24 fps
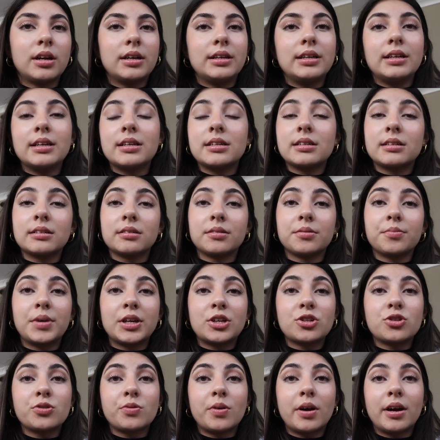need to
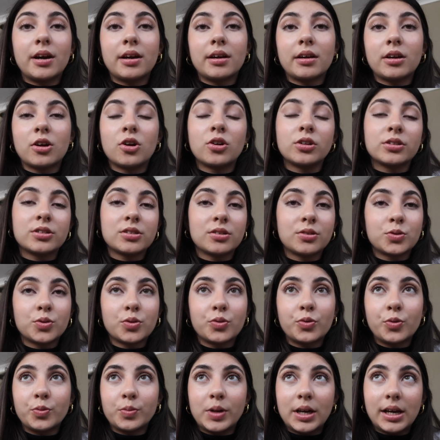make sure I consult
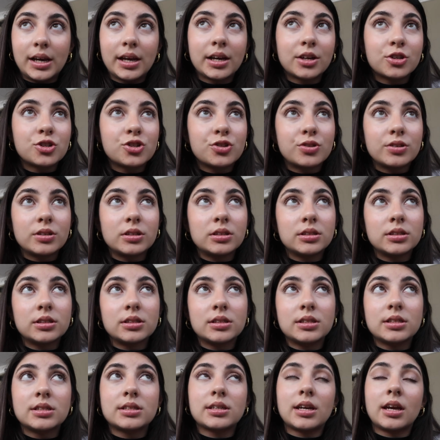with all my
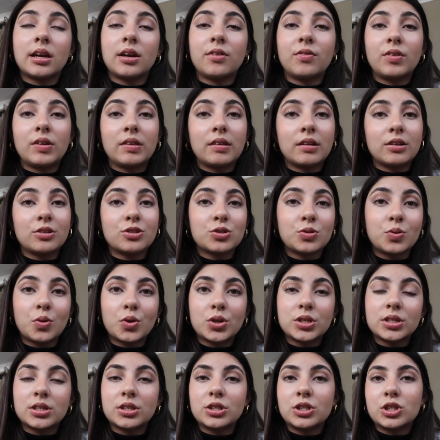lecturers, get everything
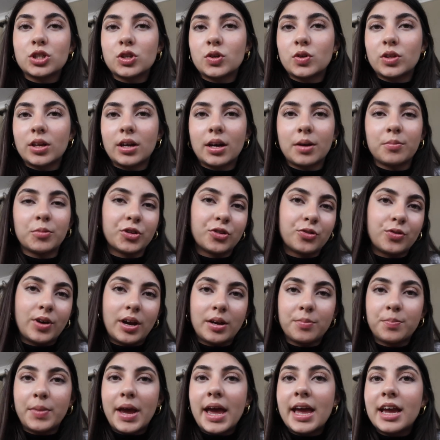sorted so that I'm on the
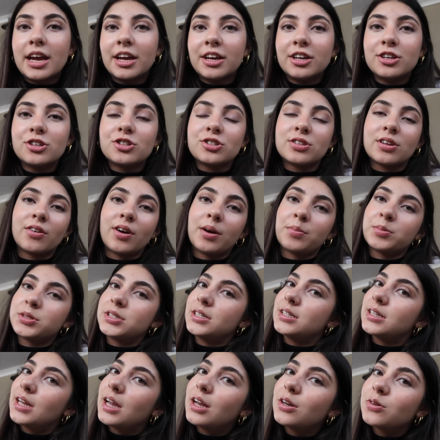right page, they're up
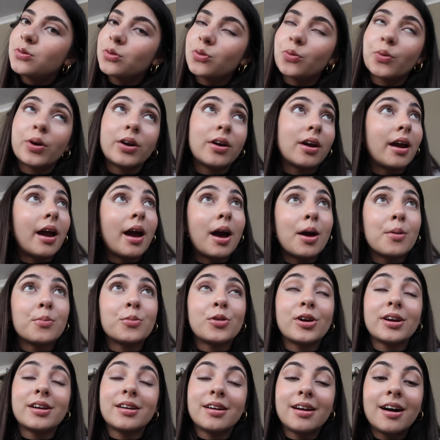to date with where I am
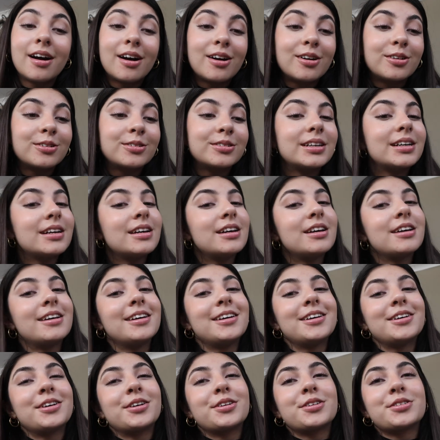right now.
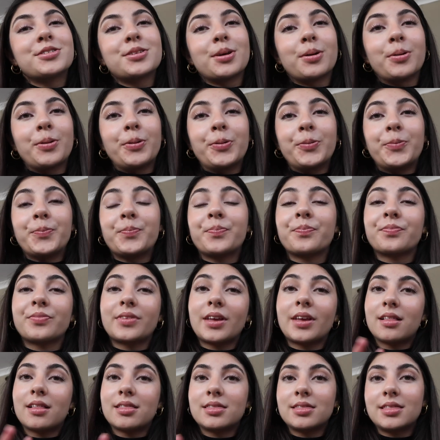So
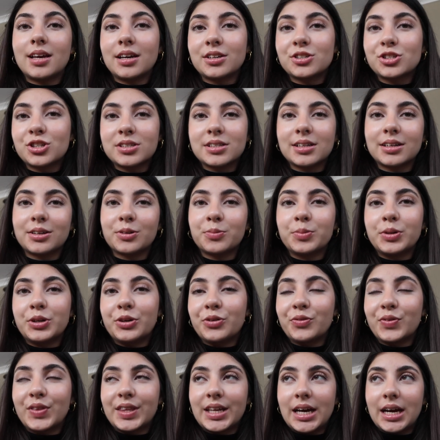that's just a little bit
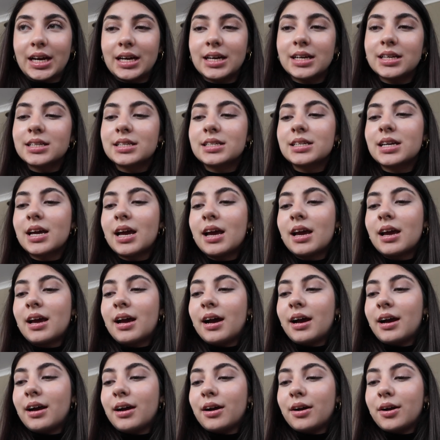of that.
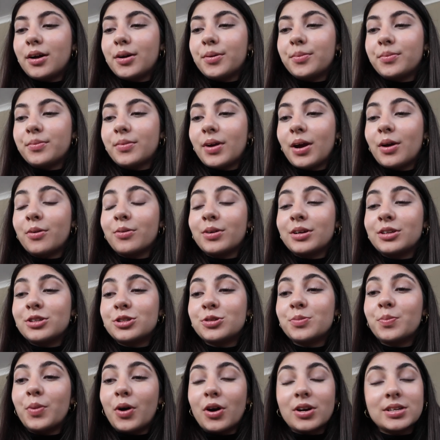I went
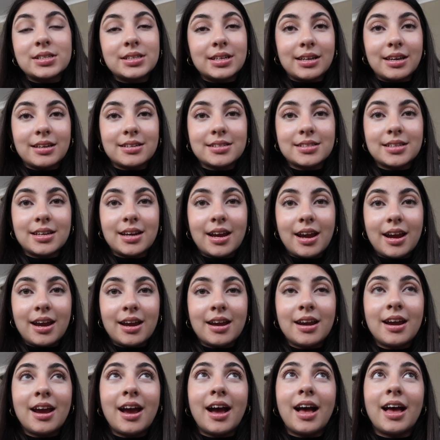to boxing
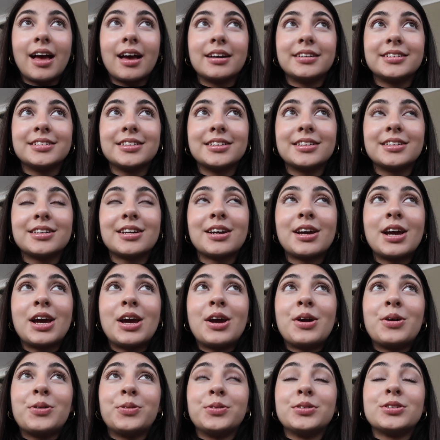yesterday and
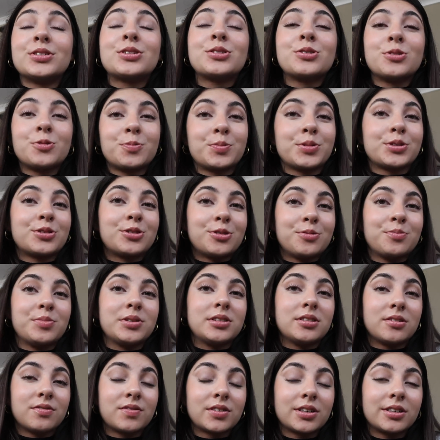was super super
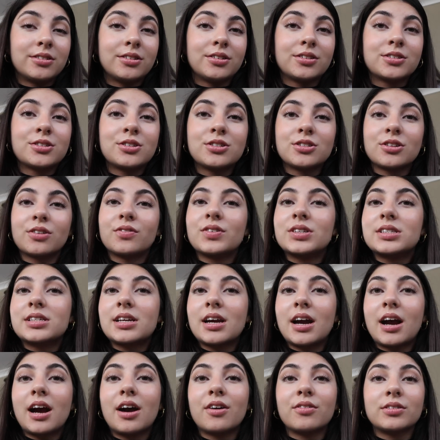difficult because obviously
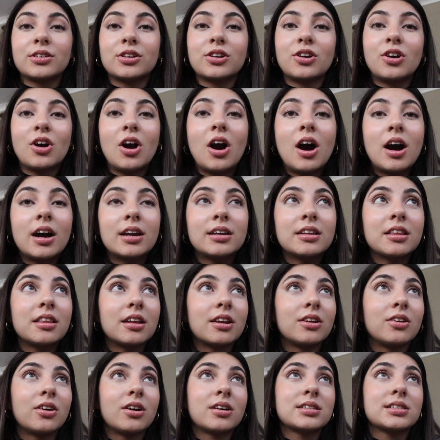I haven't gone in the
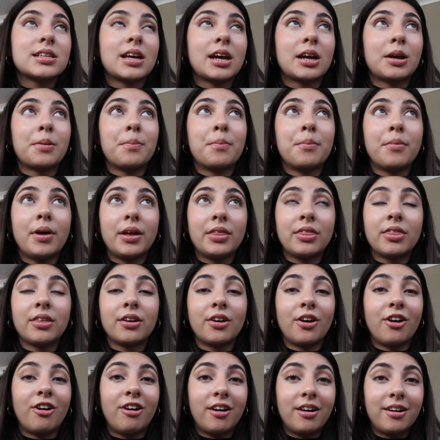last like month and
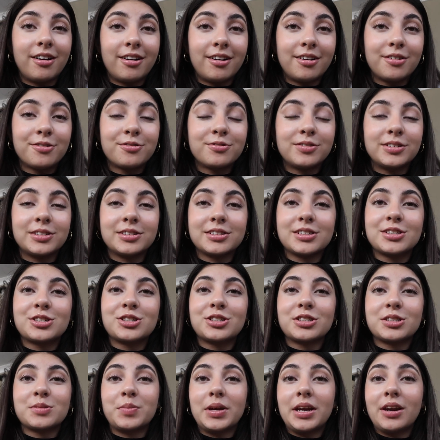a half, and it's
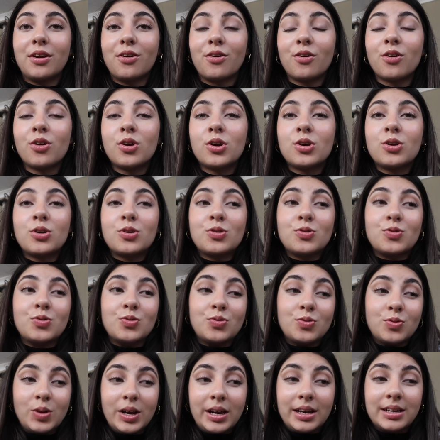just been
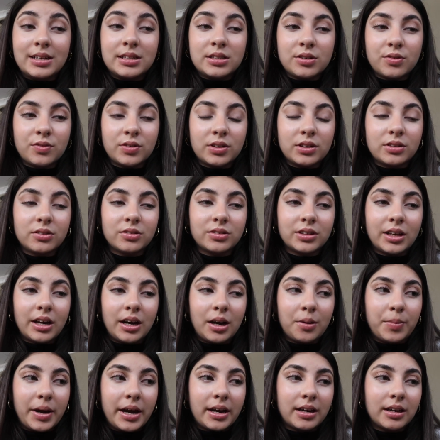really difficult
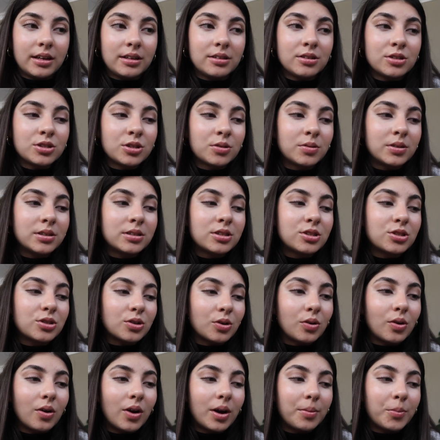getting back into it.
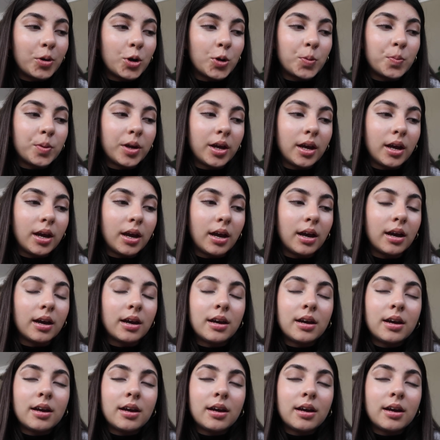So I'm hoping